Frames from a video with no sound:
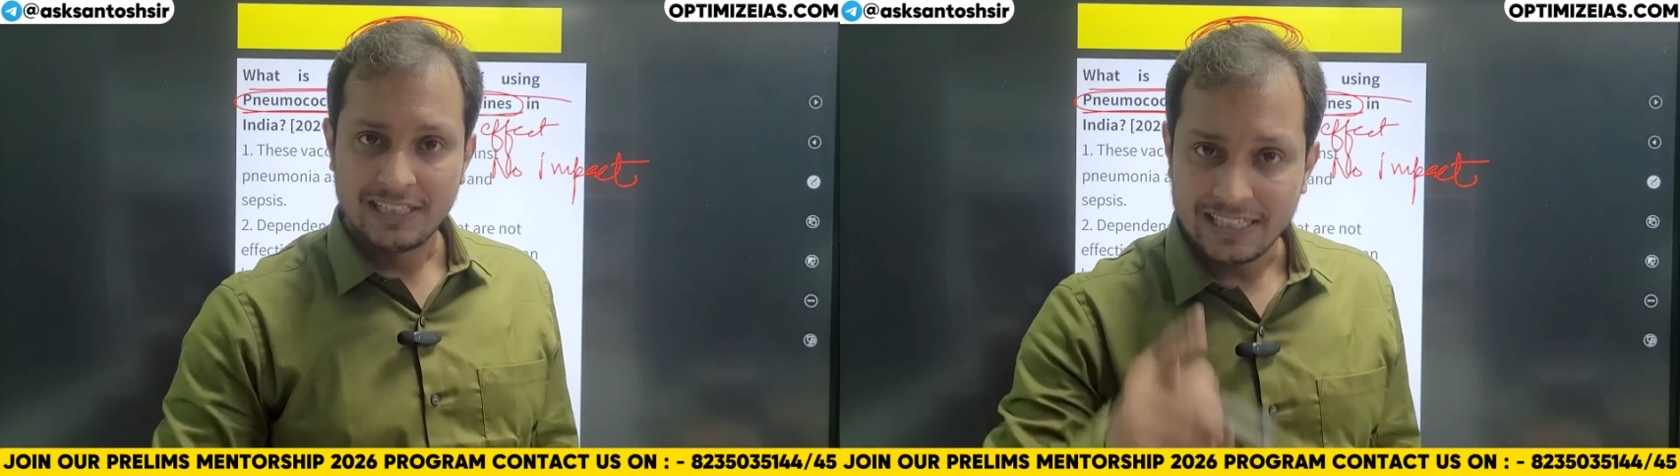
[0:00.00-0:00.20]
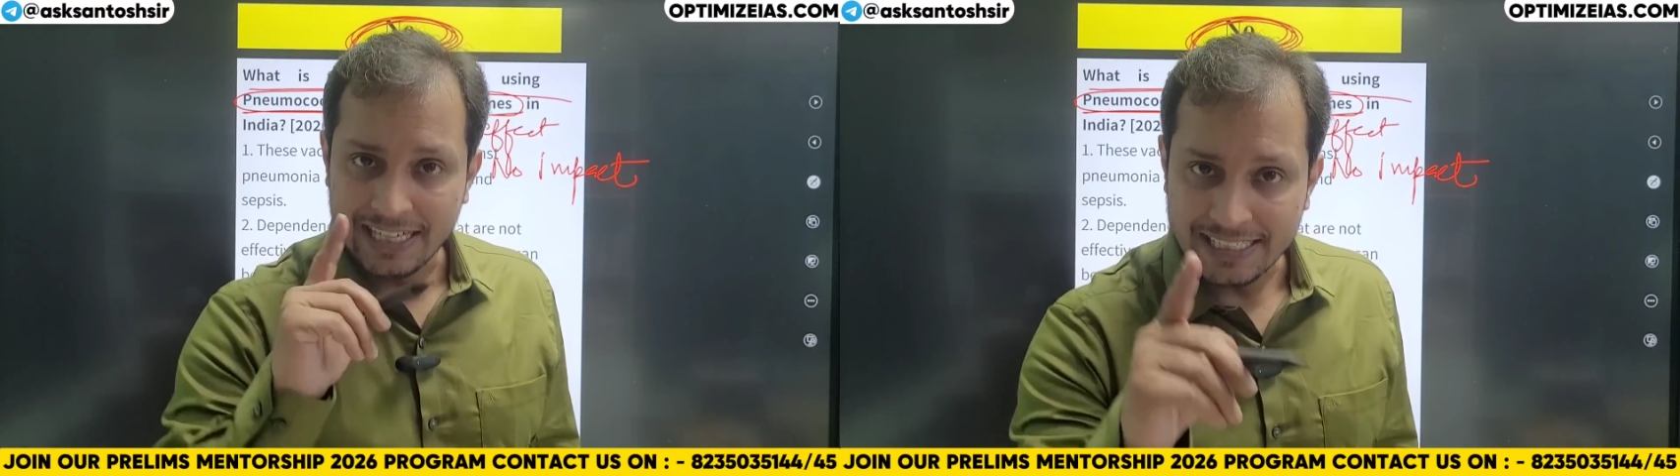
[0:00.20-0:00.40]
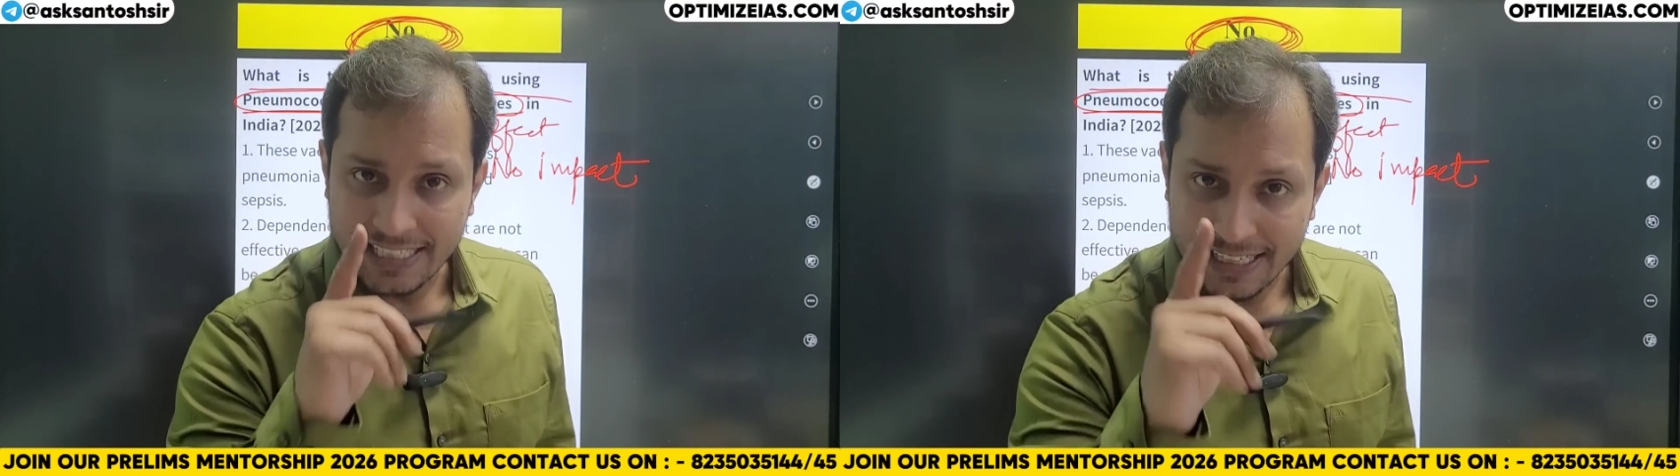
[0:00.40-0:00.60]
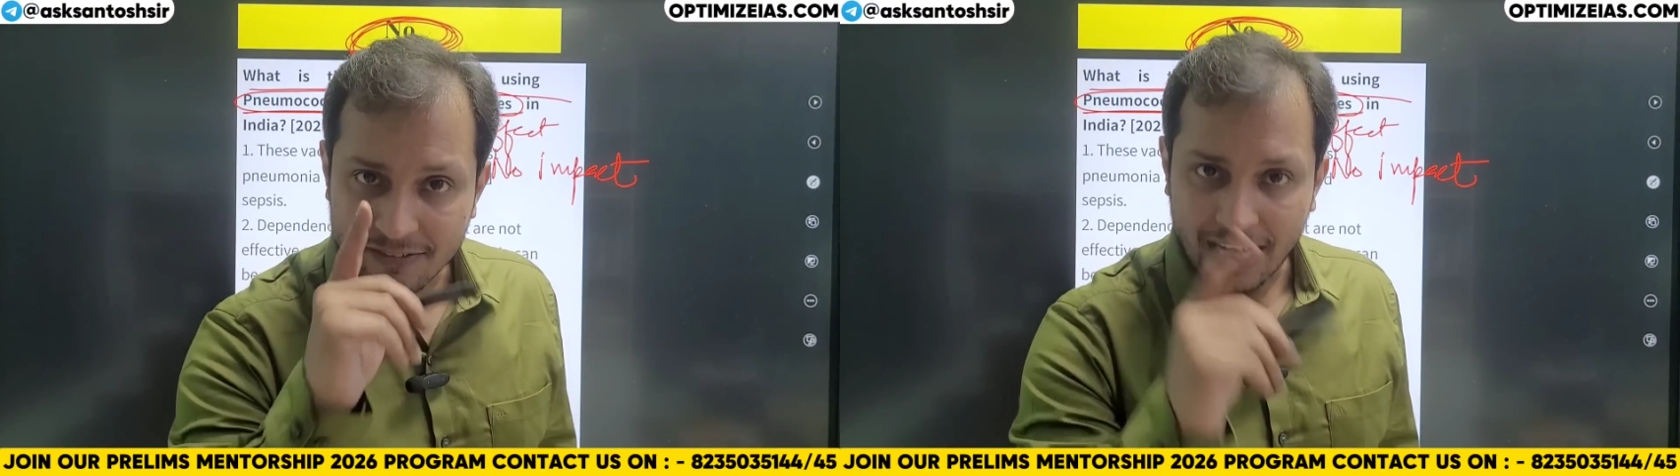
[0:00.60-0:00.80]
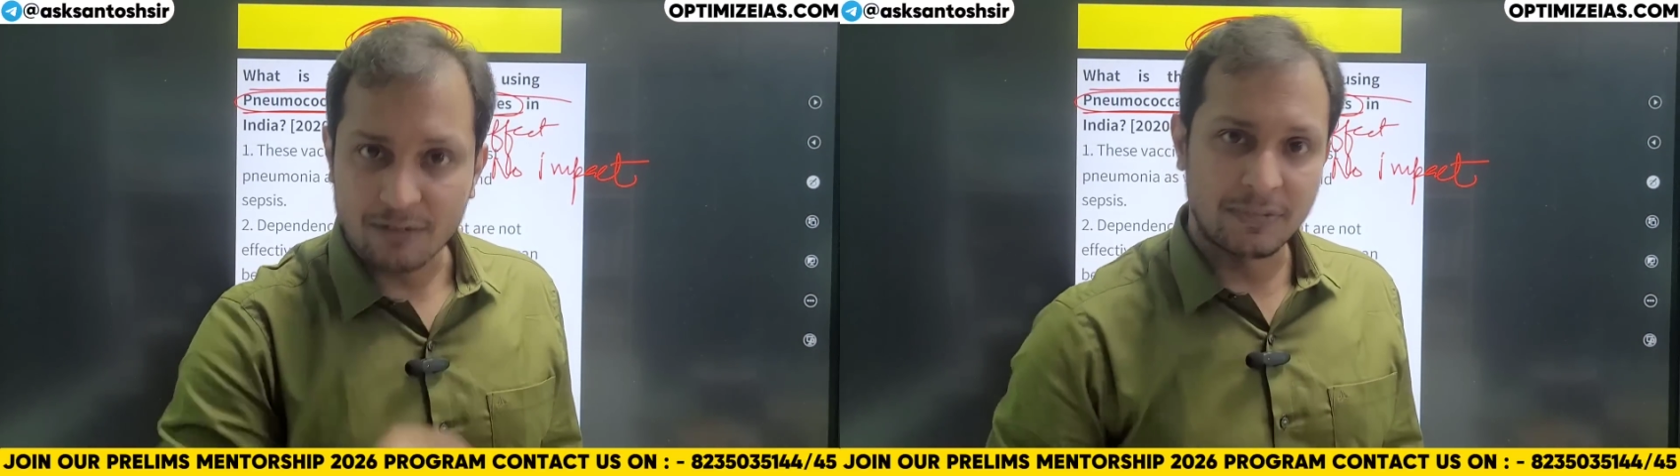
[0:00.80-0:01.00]
any
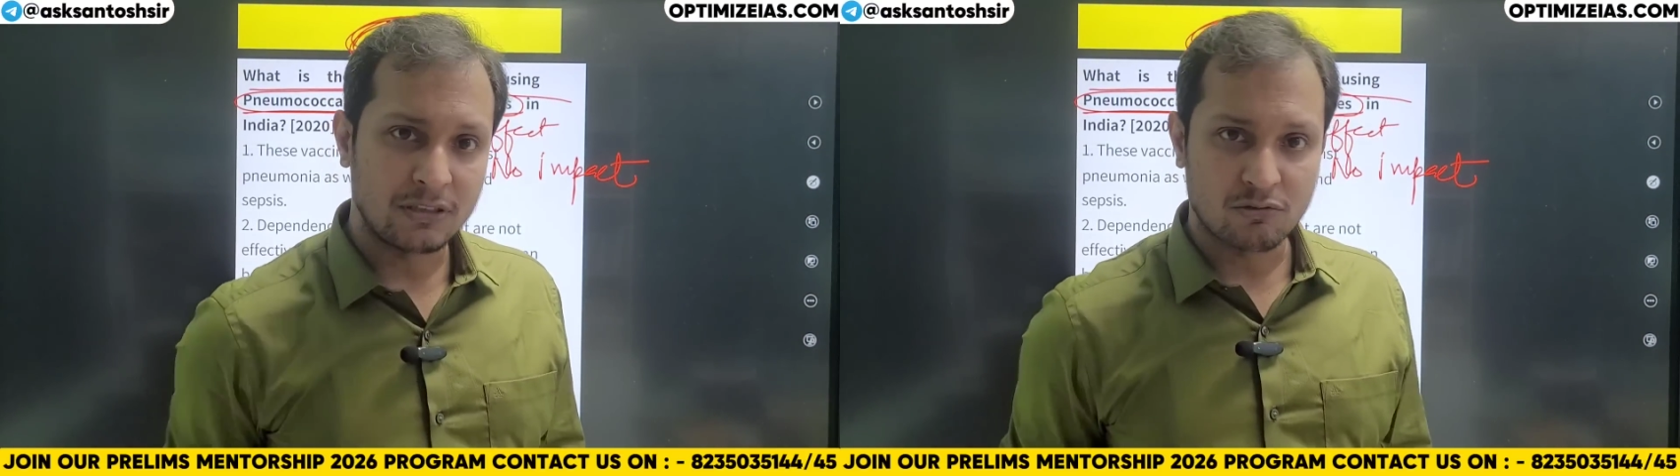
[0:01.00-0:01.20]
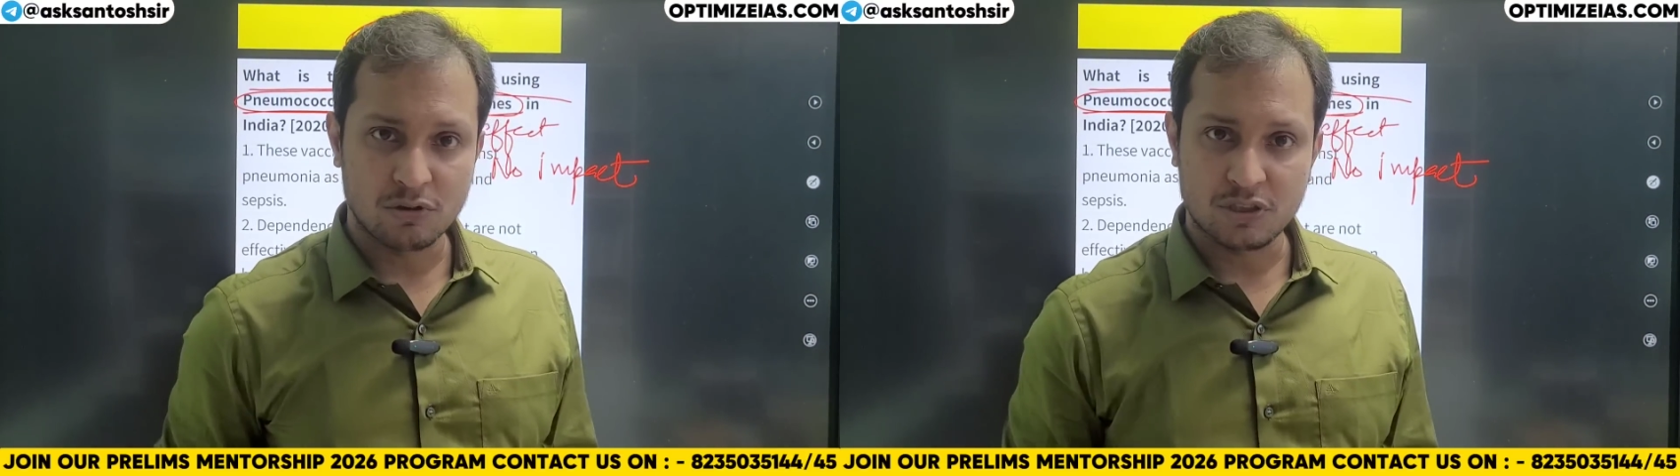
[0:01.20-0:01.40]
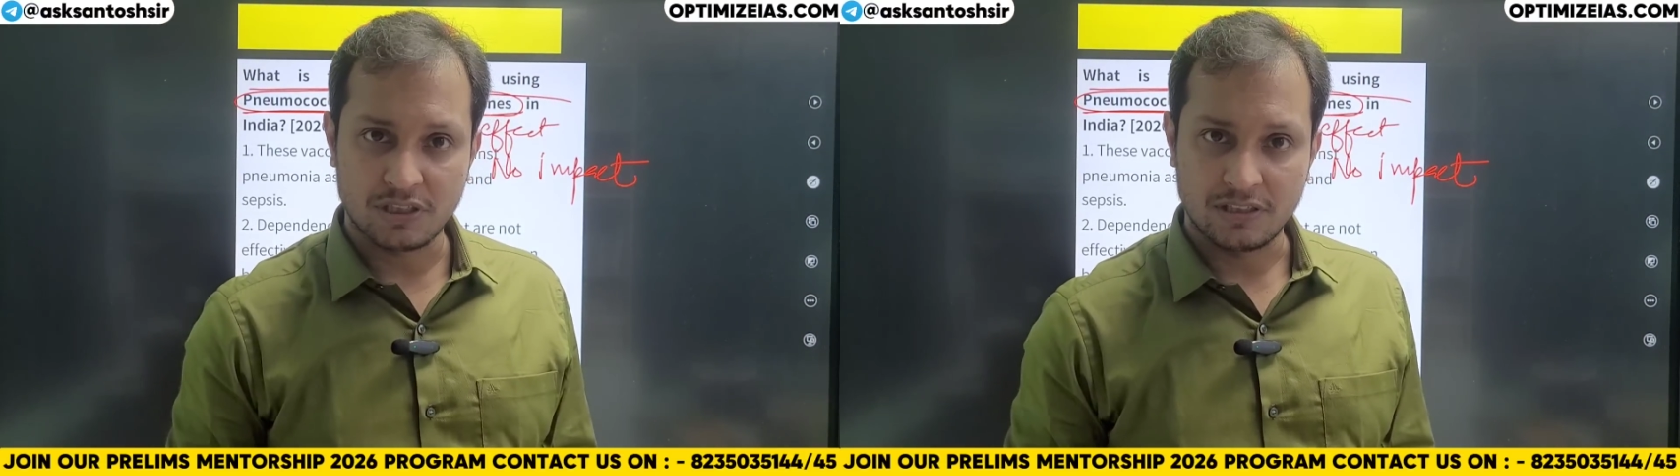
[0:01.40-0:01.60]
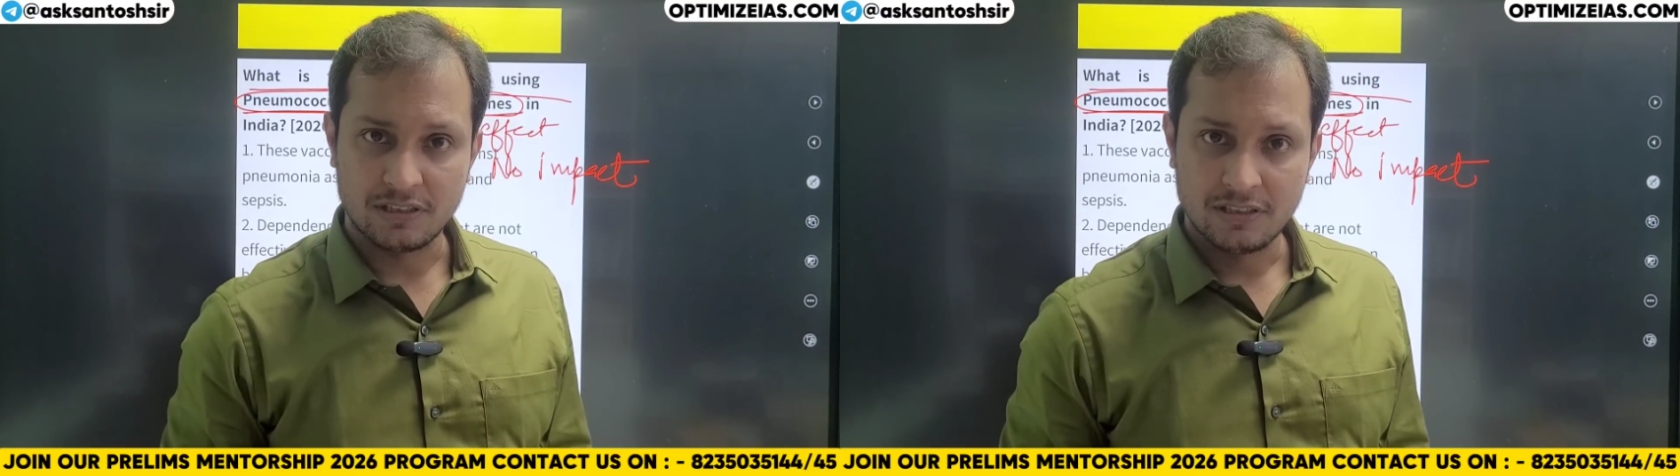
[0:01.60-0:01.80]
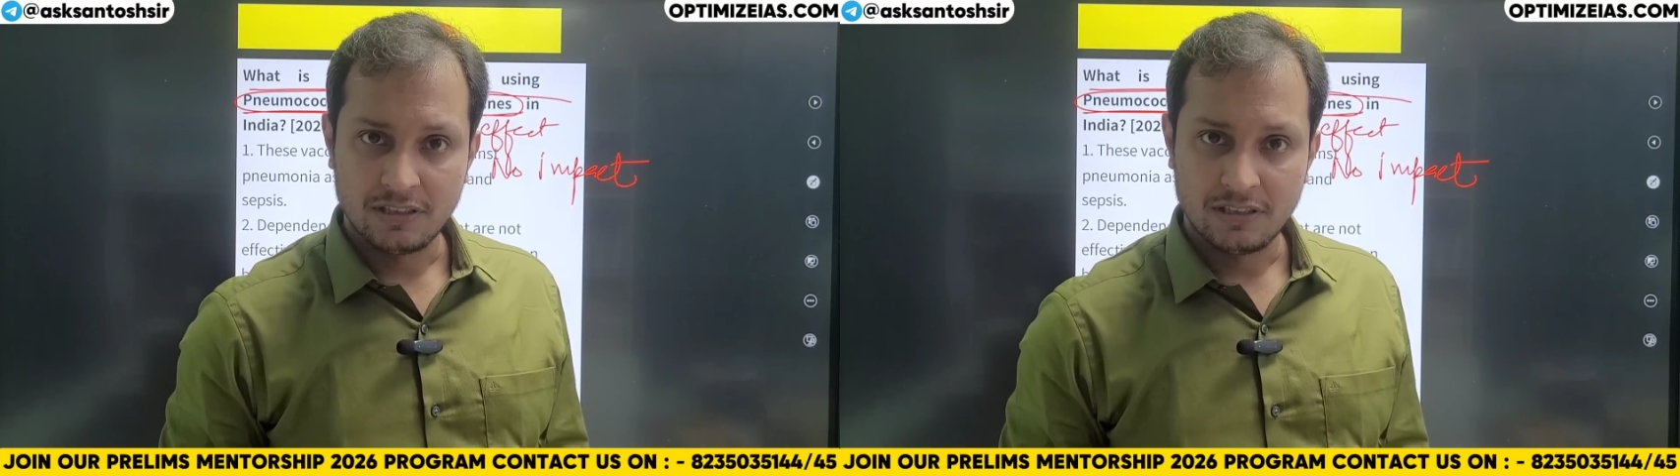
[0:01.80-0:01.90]
environment question,